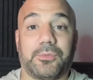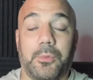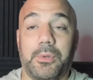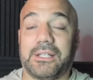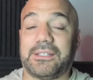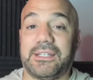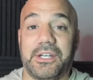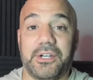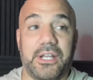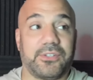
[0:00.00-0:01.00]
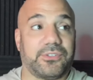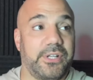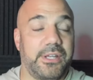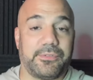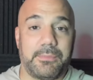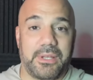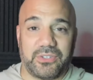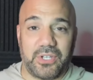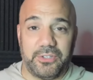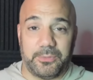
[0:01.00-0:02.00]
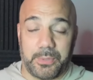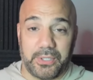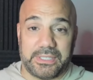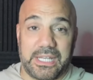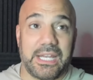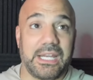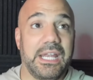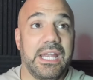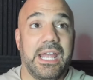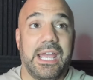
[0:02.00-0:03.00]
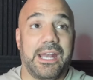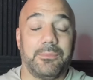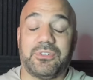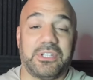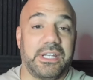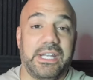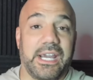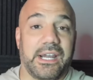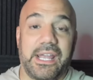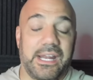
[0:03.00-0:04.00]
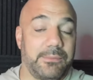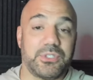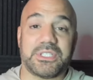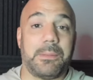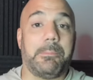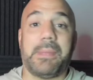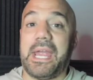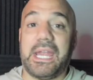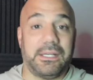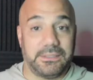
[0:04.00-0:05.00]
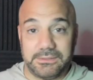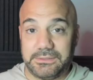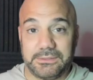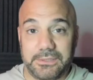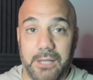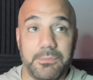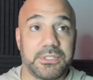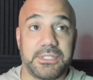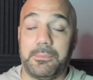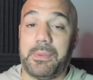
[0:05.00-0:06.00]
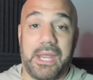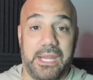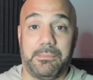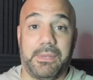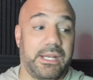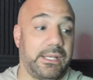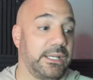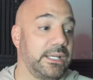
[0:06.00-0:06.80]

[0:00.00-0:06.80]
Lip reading: We went out to dinner yesterday for my son's birthday, and I'm sitting there, and I'm just in pain. I'm just in pain, man.